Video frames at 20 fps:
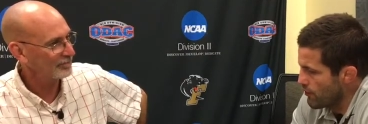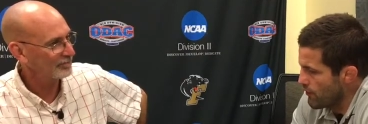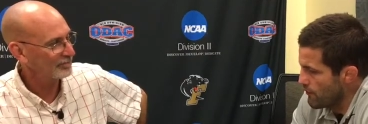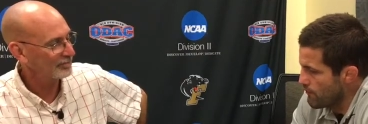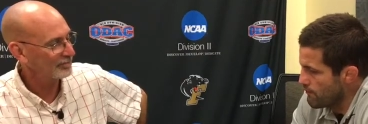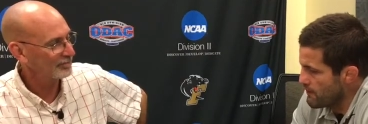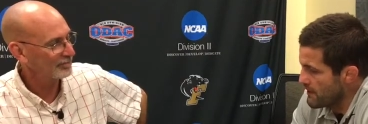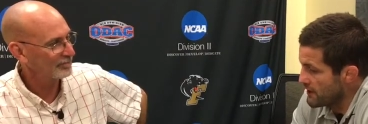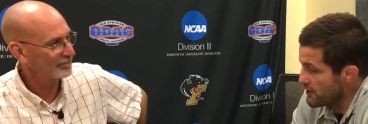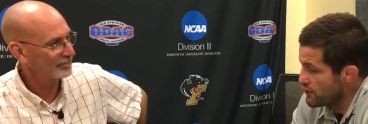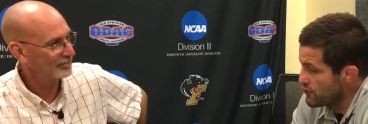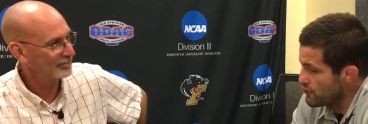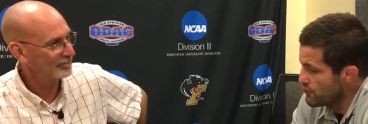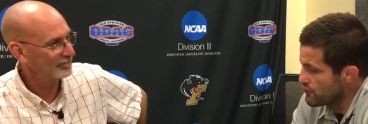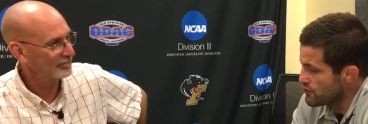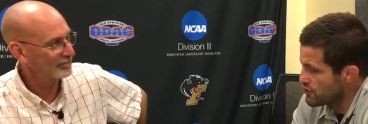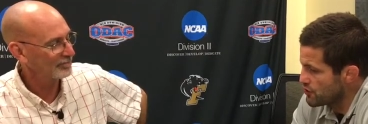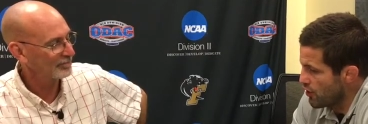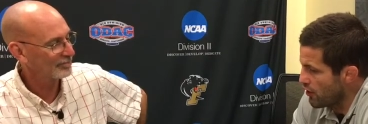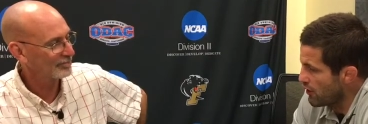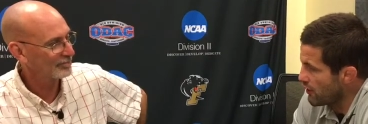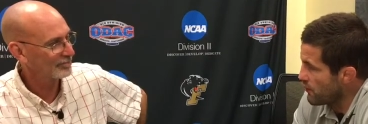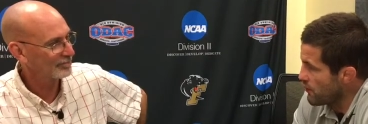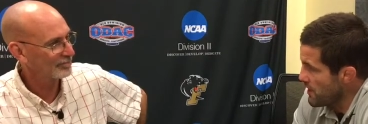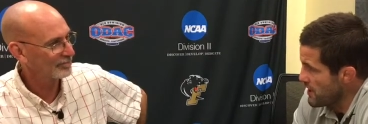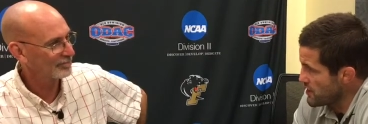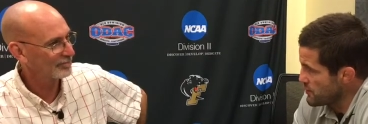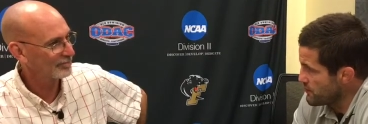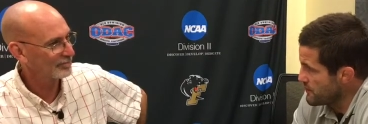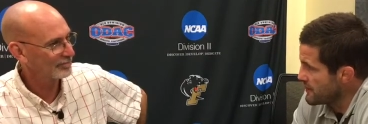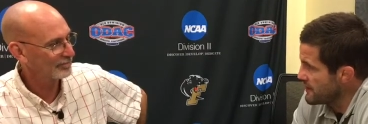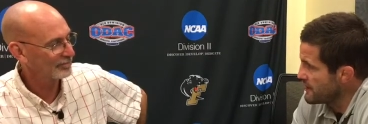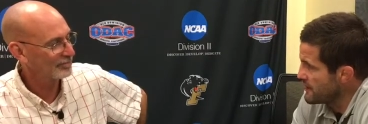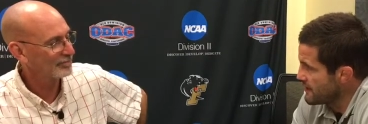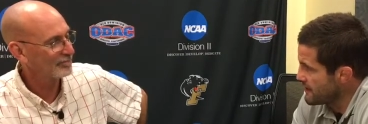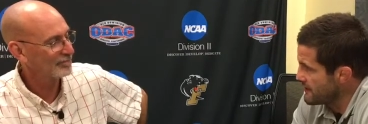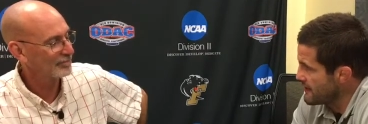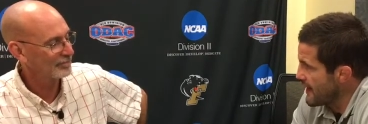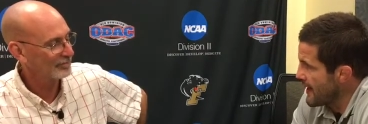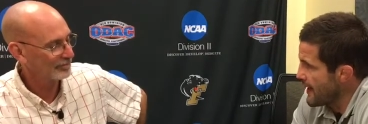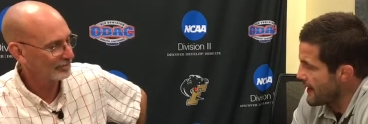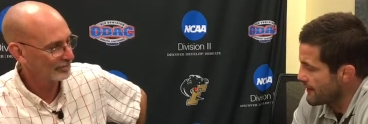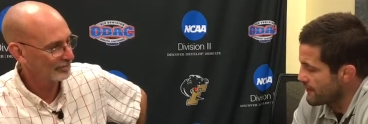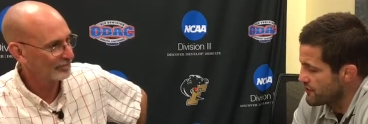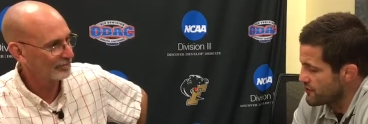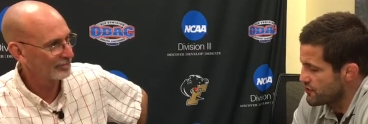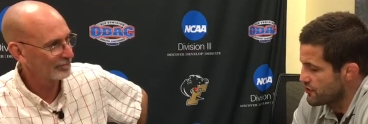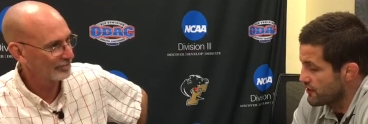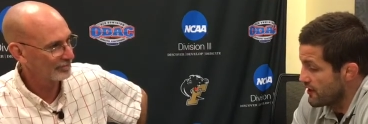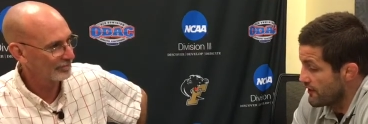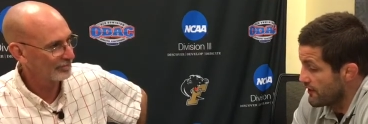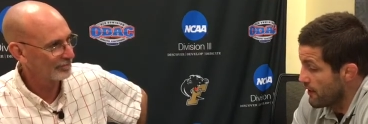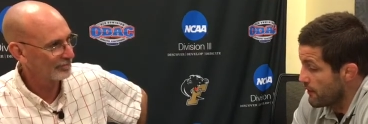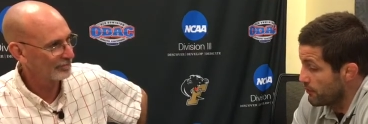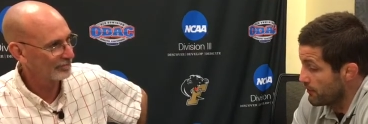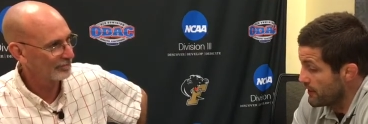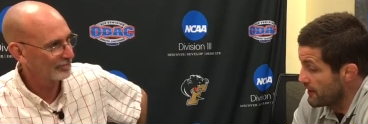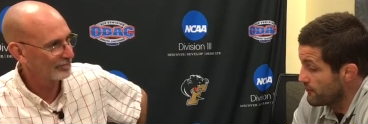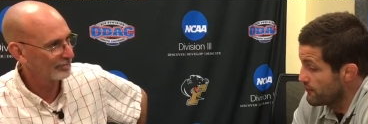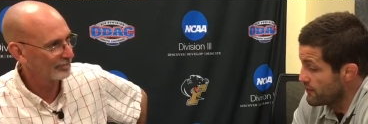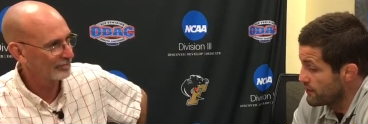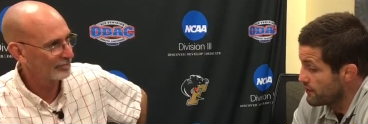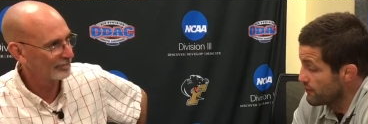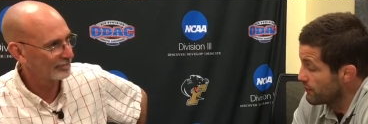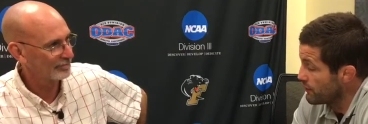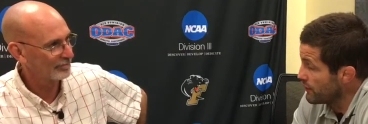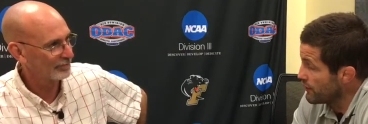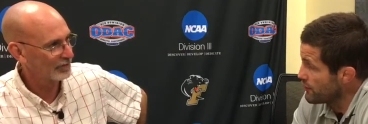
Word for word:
Speaker 1: a big, huge target weights we needed to attack this year. And I, I believe we did a really